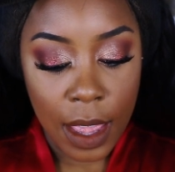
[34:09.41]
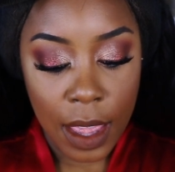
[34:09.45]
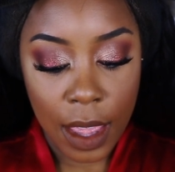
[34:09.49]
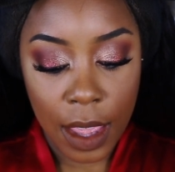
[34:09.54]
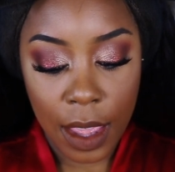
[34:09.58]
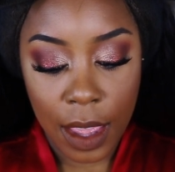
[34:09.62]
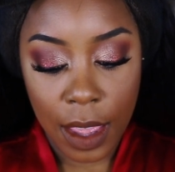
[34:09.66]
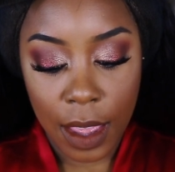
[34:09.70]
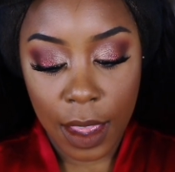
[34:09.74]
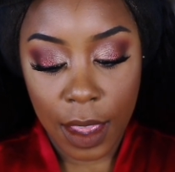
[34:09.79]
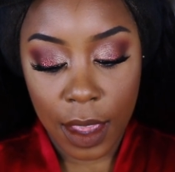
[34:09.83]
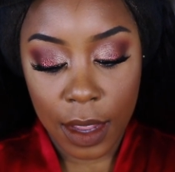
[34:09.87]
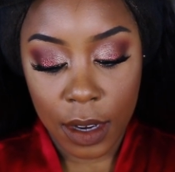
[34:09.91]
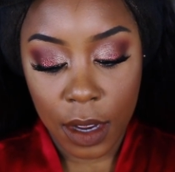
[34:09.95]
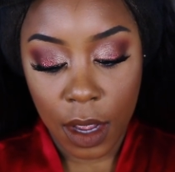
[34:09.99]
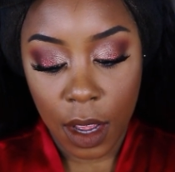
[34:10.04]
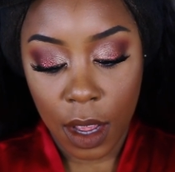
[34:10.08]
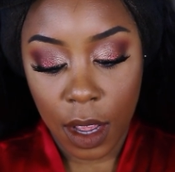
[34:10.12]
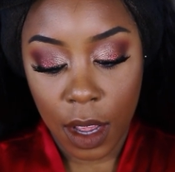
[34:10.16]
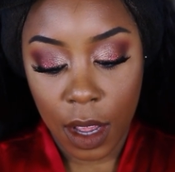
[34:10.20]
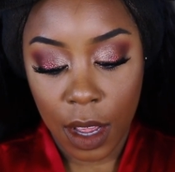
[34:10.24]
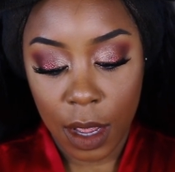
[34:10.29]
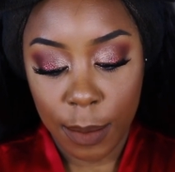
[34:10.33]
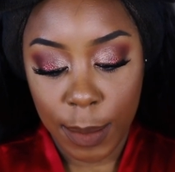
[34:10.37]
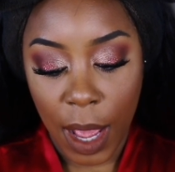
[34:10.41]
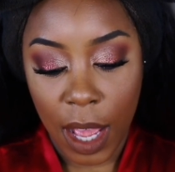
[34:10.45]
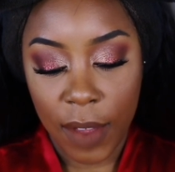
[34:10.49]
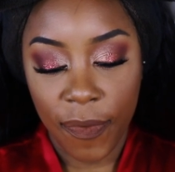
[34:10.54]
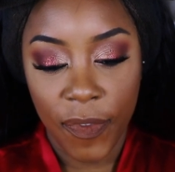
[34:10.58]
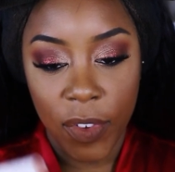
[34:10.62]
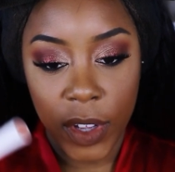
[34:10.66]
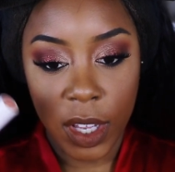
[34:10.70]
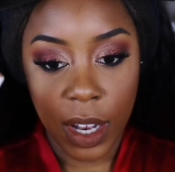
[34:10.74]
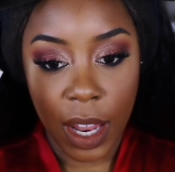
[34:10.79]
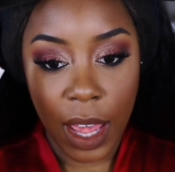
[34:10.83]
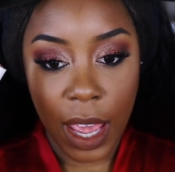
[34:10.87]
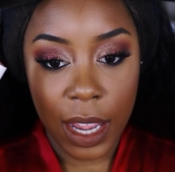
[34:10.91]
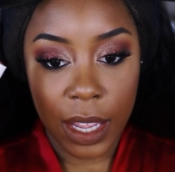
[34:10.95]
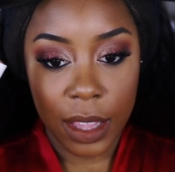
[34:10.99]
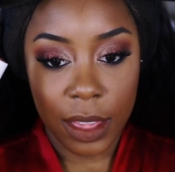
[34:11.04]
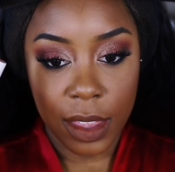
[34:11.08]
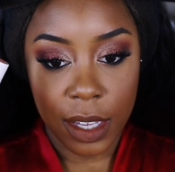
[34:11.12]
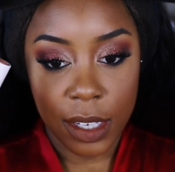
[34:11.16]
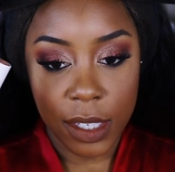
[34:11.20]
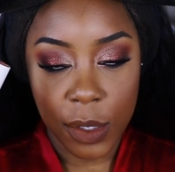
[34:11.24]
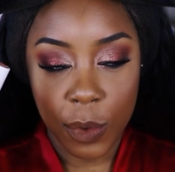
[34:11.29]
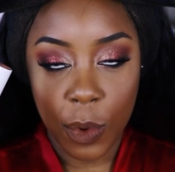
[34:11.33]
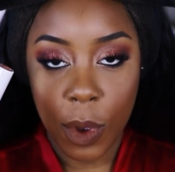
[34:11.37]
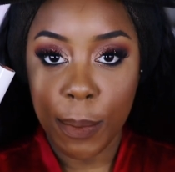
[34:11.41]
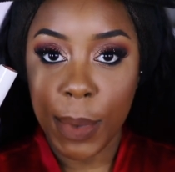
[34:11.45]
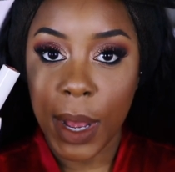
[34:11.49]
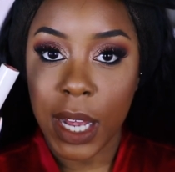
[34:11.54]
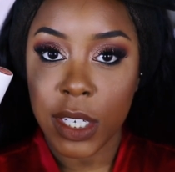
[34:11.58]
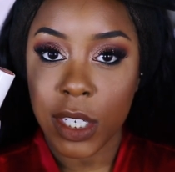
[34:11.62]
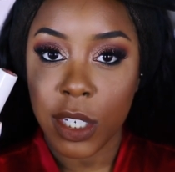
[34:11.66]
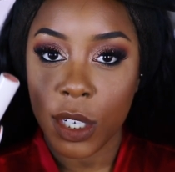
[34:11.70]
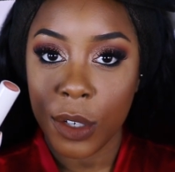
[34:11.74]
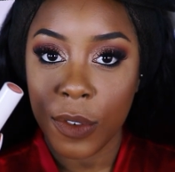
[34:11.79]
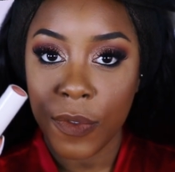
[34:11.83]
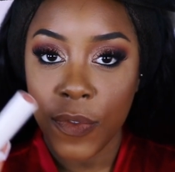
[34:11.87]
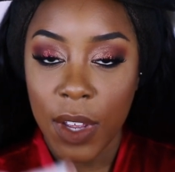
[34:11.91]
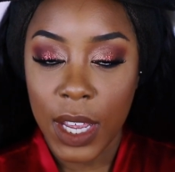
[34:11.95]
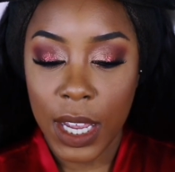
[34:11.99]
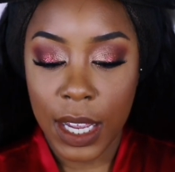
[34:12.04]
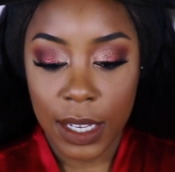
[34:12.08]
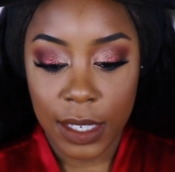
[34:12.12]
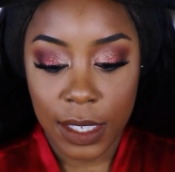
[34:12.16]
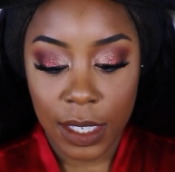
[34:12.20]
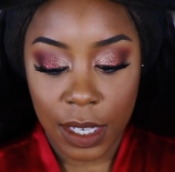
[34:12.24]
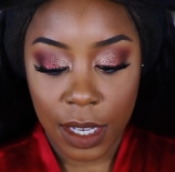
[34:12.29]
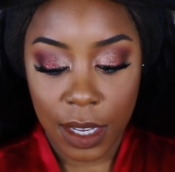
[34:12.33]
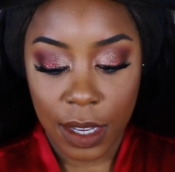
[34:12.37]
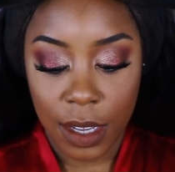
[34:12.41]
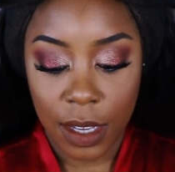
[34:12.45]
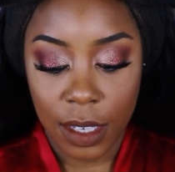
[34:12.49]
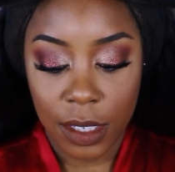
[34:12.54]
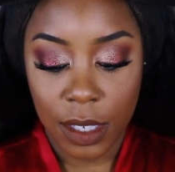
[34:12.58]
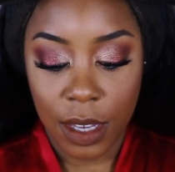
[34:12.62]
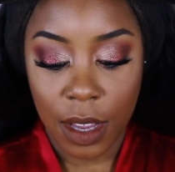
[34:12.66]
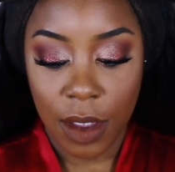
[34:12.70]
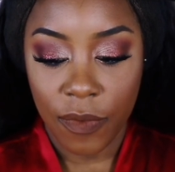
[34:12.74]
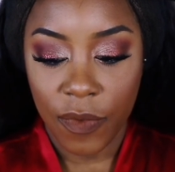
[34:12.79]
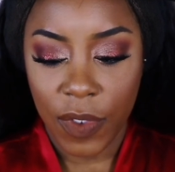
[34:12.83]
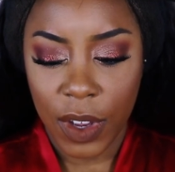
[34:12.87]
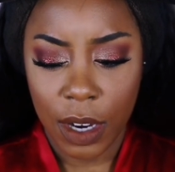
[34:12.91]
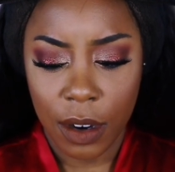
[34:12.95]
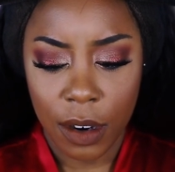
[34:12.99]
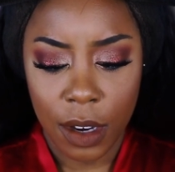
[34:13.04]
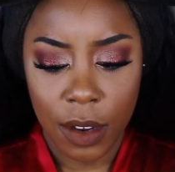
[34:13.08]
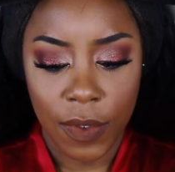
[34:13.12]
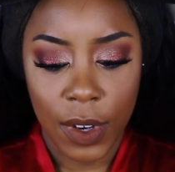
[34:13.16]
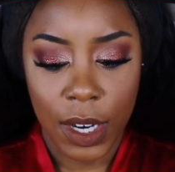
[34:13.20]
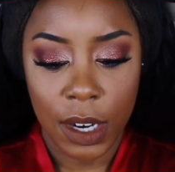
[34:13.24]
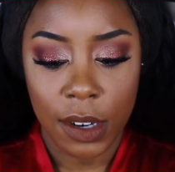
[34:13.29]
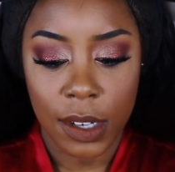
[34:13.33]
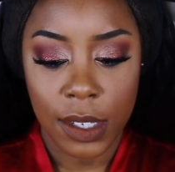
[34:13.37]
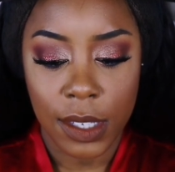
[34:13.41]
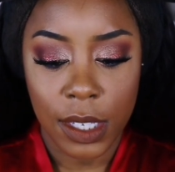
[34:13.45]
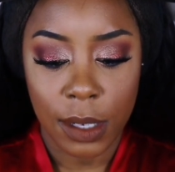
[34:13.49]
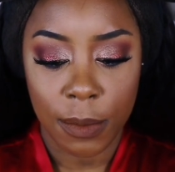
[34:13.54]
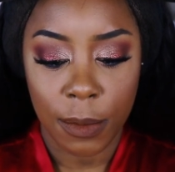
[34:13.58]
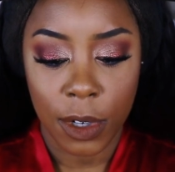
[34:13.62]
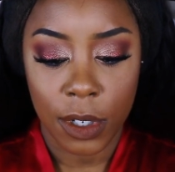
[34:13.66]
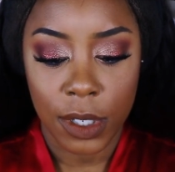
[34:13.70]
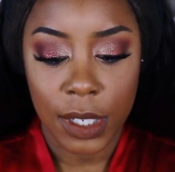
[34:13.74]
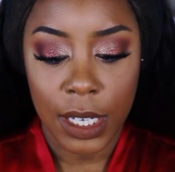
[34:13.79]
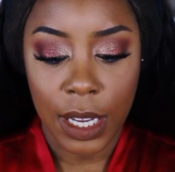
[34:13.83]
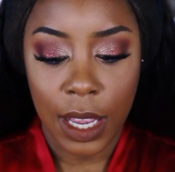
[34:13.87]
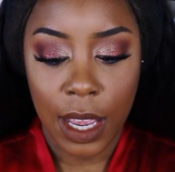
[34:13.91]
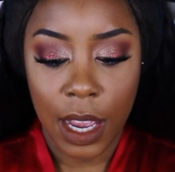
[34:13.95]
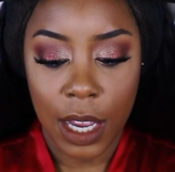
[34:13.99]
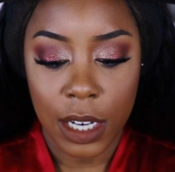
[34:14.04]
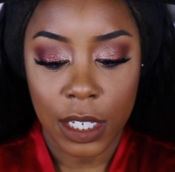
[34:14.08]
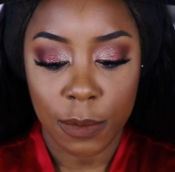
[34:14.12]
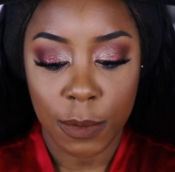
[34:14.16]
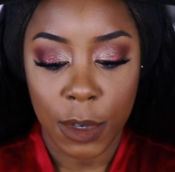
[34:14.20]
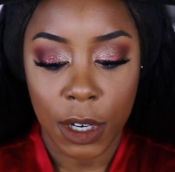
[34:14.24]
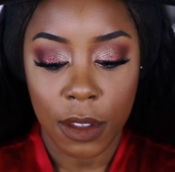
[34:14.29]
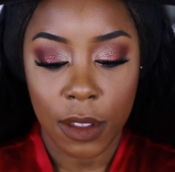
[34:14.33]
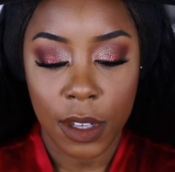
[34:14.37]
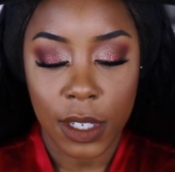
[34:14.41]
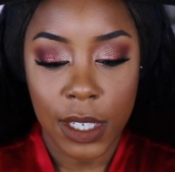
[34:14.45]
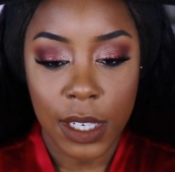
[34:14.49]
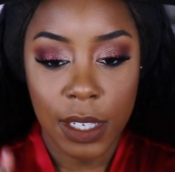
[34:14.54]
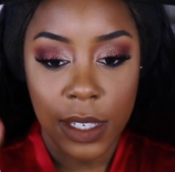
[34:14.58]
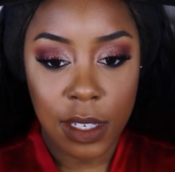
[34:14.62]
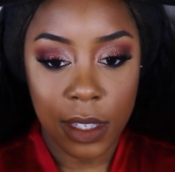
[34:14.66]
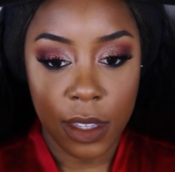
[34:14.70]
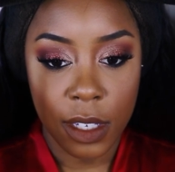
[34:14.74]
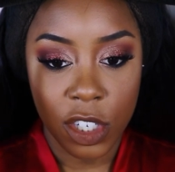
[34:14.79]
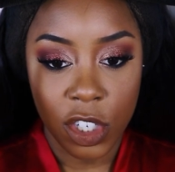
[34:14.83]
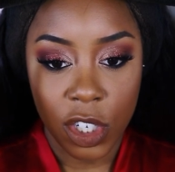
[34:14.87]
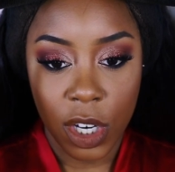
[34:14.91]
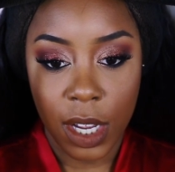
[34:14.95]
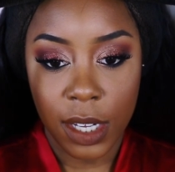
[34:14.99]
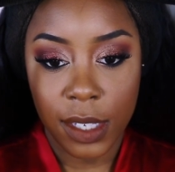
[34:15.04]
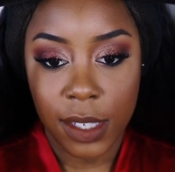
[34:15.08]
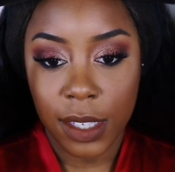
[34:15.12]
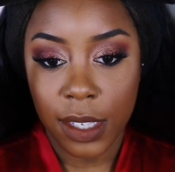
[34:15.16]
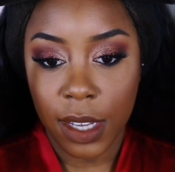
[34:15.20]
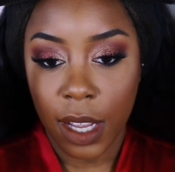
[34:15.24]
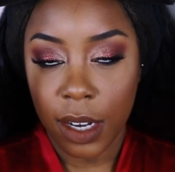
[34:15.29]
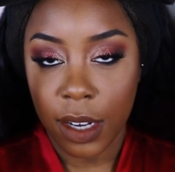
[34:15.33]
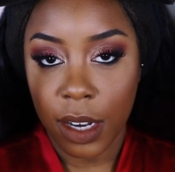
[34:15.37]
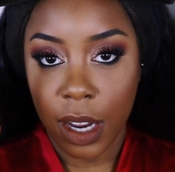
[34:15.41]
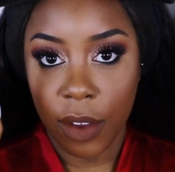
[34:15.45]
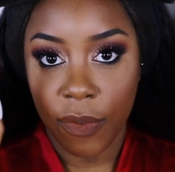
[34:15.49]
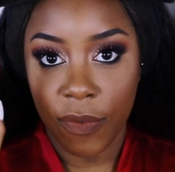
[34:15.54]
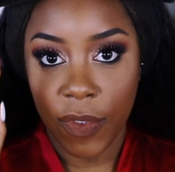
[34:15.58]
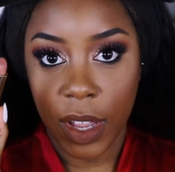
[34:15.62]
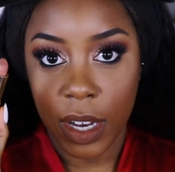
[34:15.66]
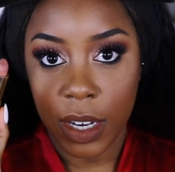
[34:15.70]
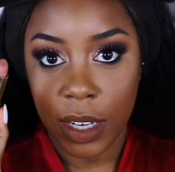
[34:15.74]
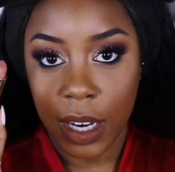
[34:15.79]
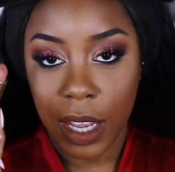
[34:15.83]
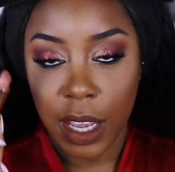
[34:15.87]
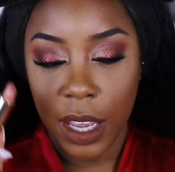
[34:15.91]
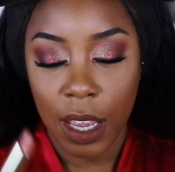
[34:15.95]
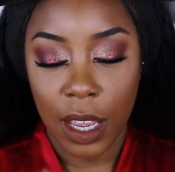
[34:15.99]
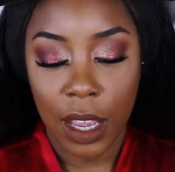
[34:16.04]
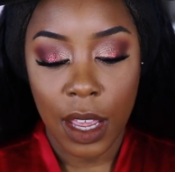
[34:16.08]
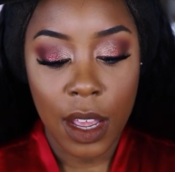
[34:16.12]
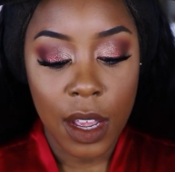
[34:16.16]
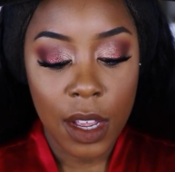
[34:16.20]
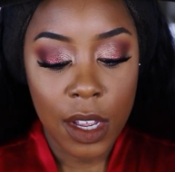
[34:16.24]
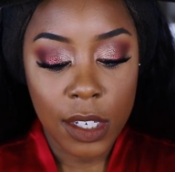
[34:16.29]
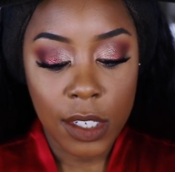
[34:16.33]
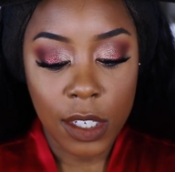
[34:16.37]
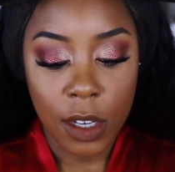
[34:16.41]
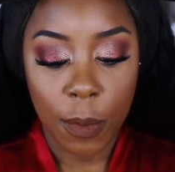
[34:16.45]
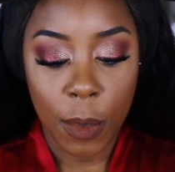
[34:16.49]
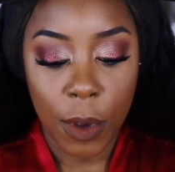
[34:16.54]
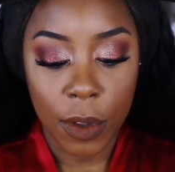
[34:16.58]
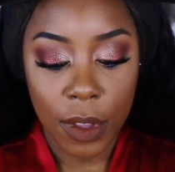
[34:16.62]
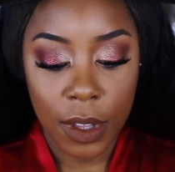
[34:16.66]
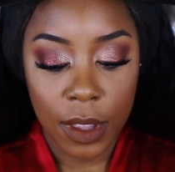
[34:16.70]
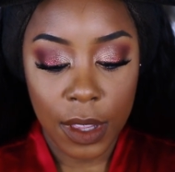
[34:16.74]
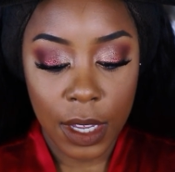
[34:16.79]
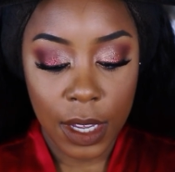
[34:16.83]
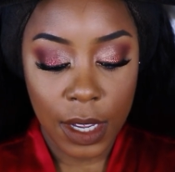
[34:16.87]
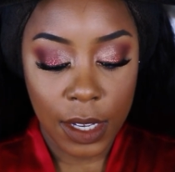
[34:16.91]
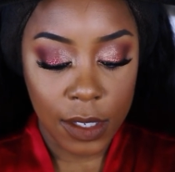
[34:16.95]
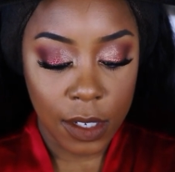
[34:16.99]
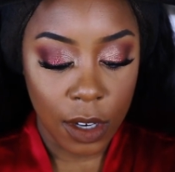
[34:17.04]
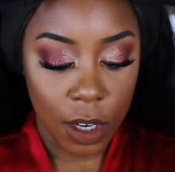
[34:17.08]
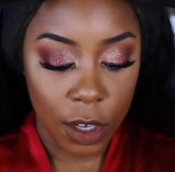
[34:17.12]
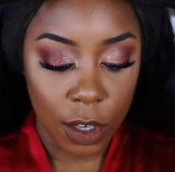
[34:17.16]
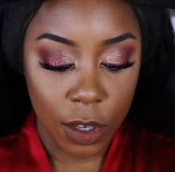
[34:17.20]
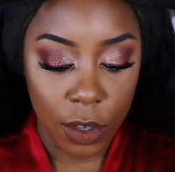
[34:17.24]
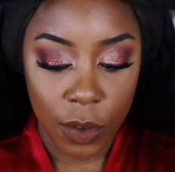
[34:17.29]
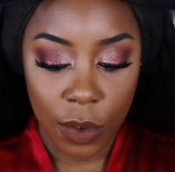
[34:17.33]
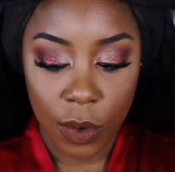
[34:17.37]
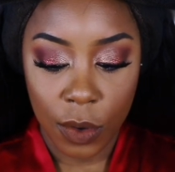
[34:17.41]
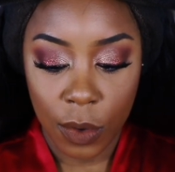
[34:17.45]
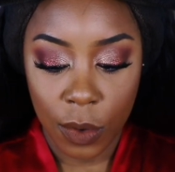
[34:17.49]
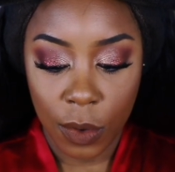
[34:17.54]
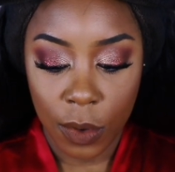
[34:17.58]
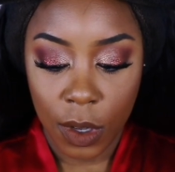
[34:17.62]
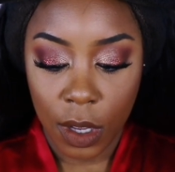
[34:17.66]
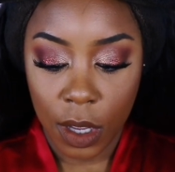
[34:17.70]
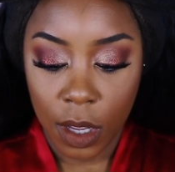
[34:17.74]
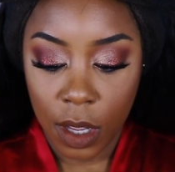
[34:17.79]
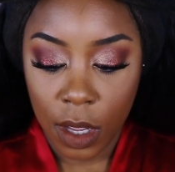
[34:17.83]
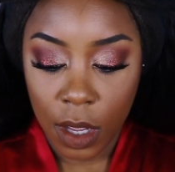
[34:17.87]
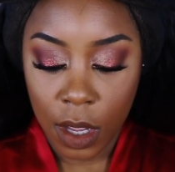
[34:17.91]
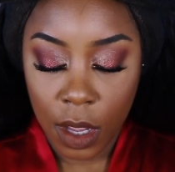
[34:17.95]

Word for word: And um, I feel like this one by Too Faced is very, very similar to Cashmere. This is in the shade Sunday Fun Day. So both of these are nude,